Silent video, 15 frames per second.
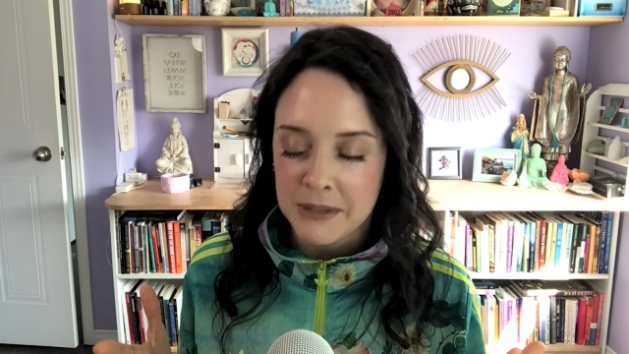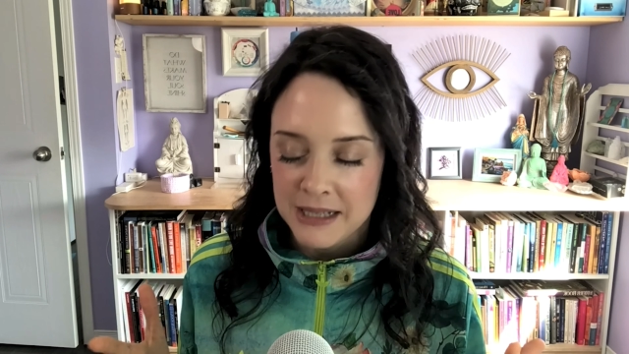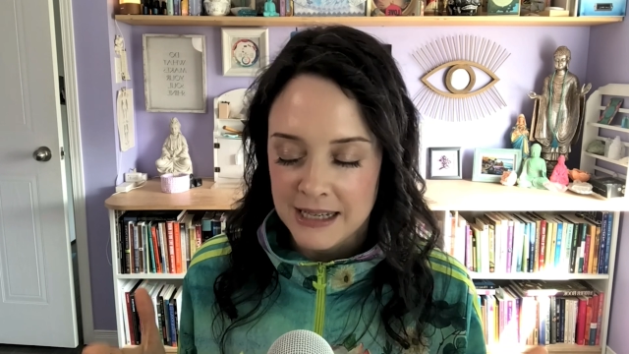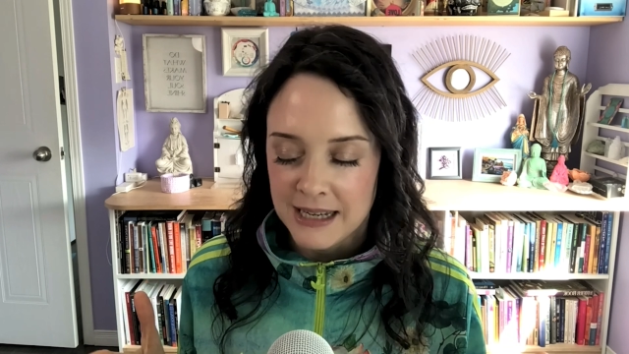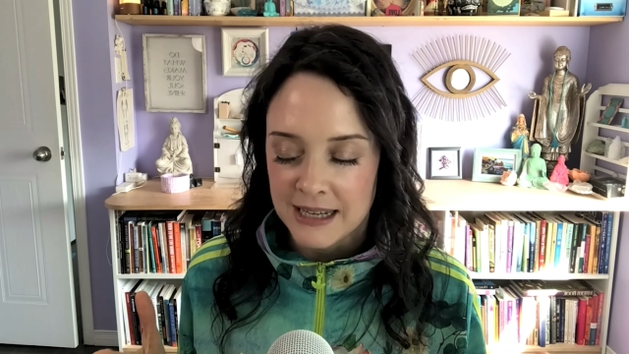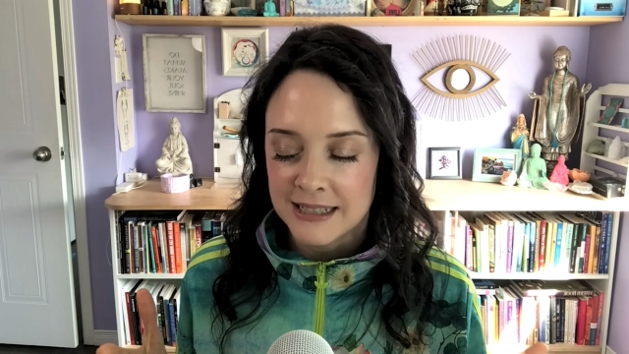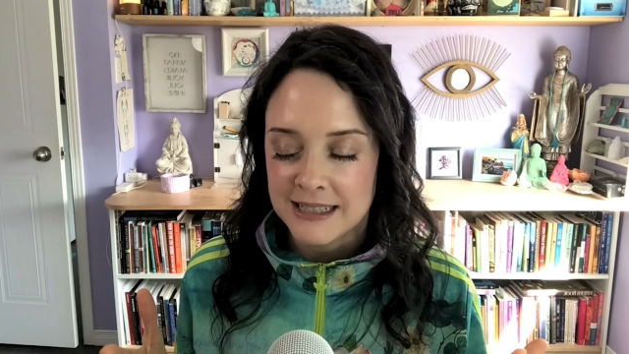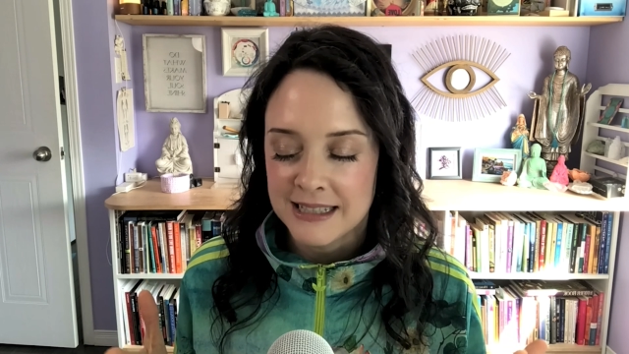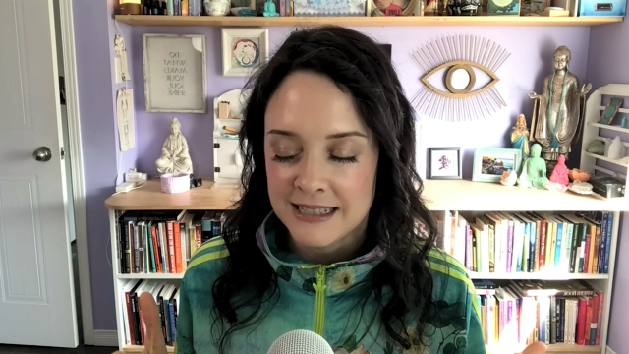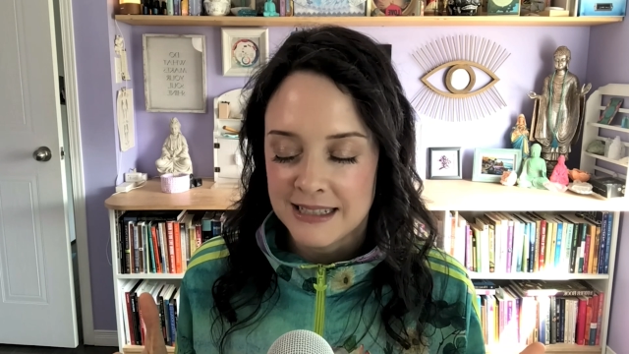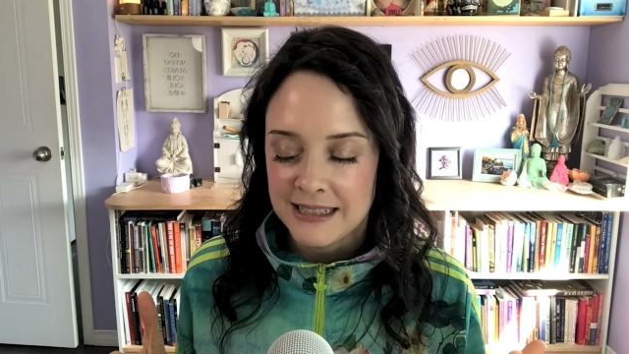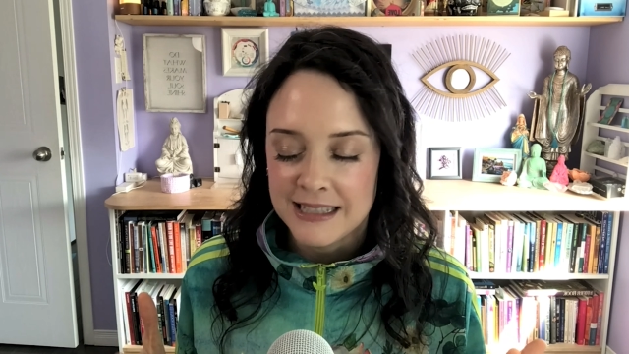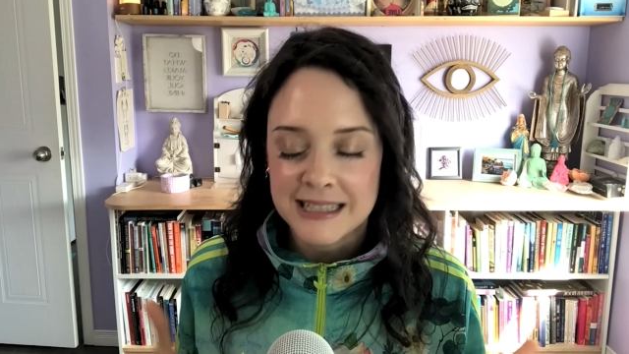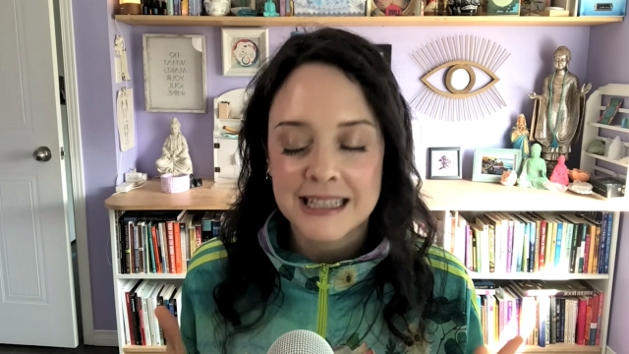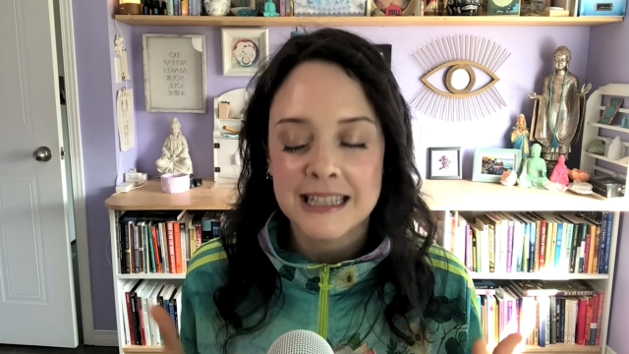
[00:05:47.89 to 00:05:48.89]
next.
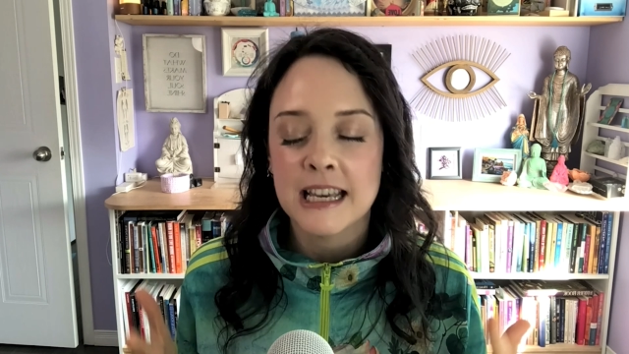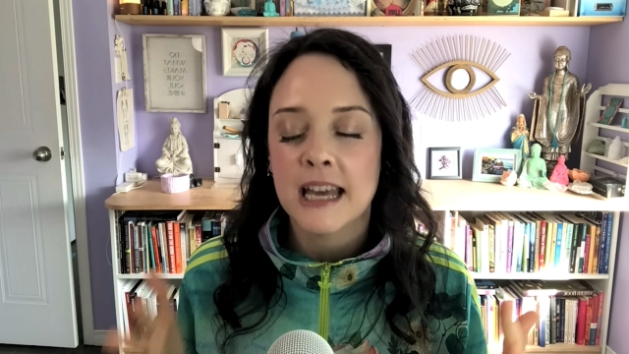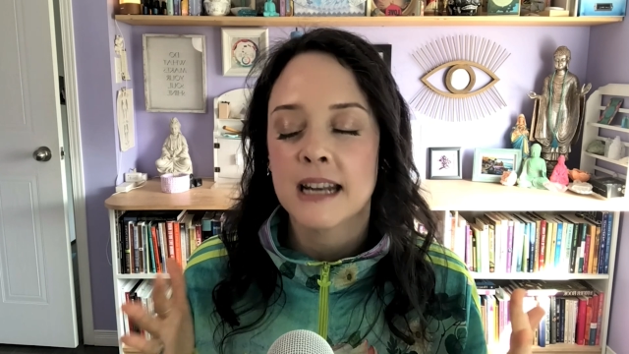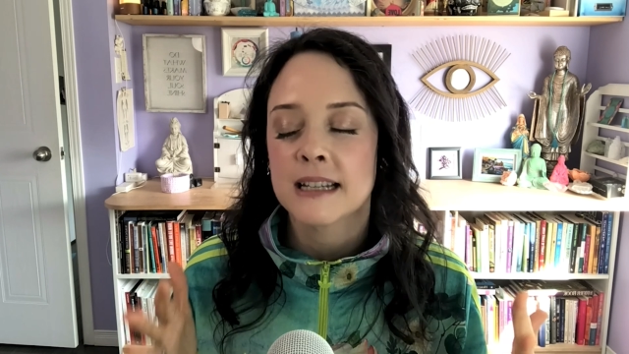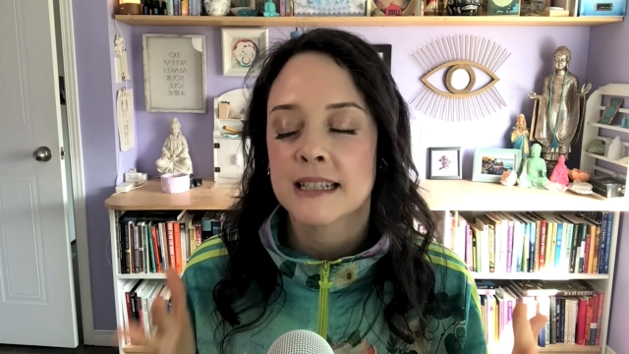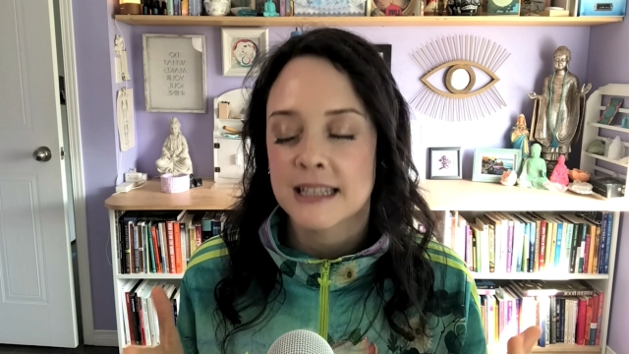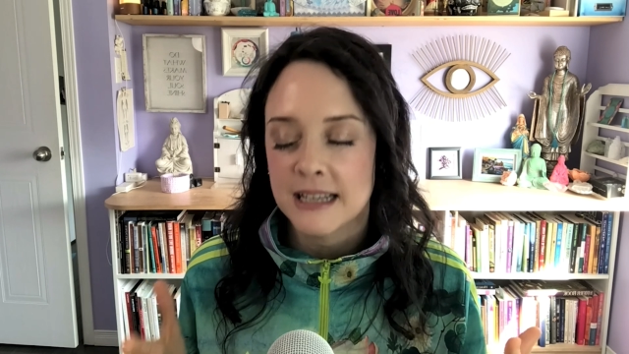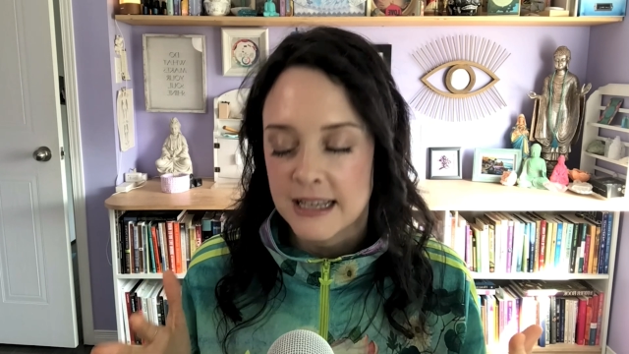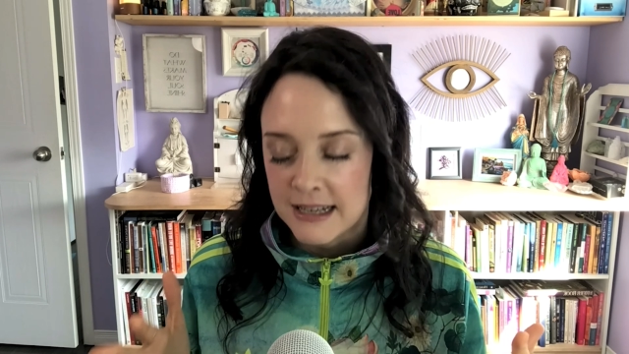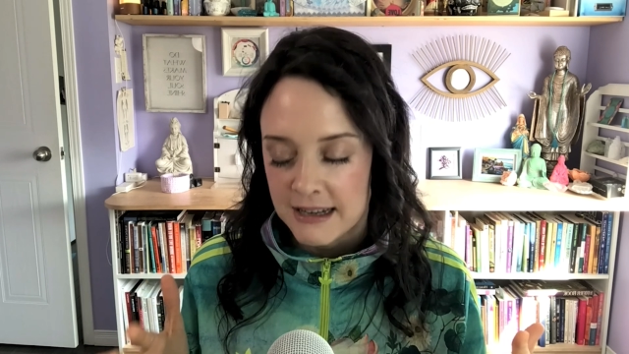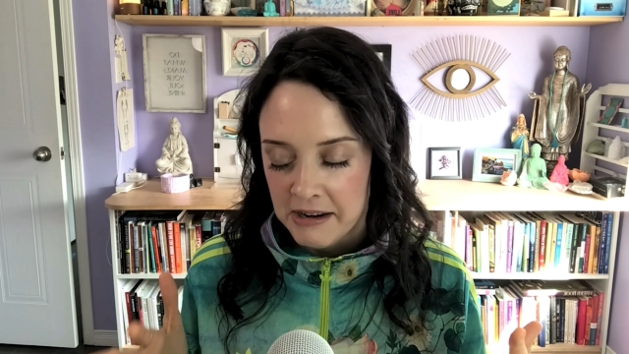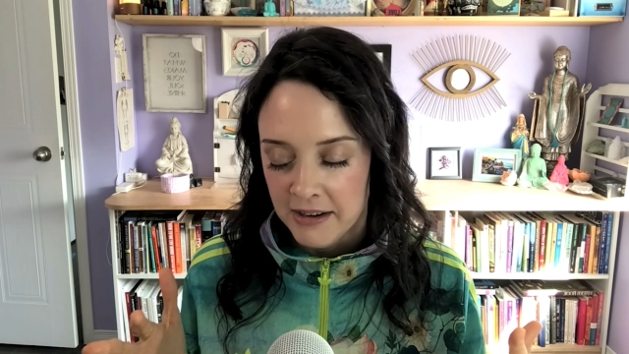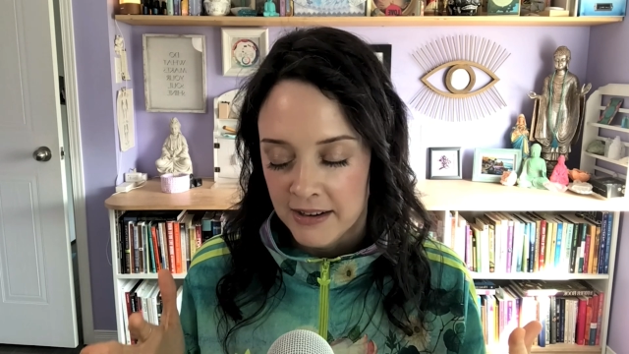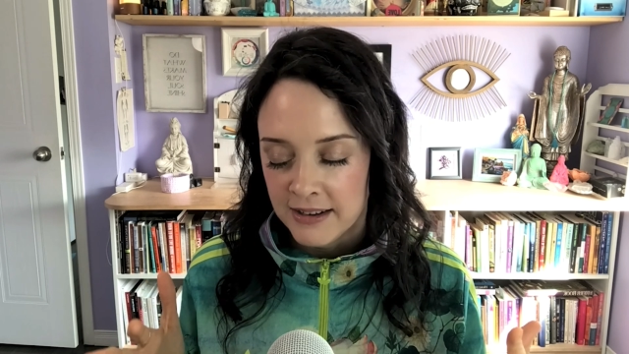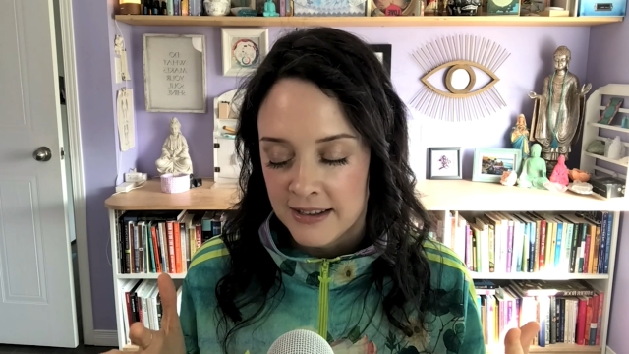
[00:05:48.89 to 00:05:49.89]
Isn't that exciting?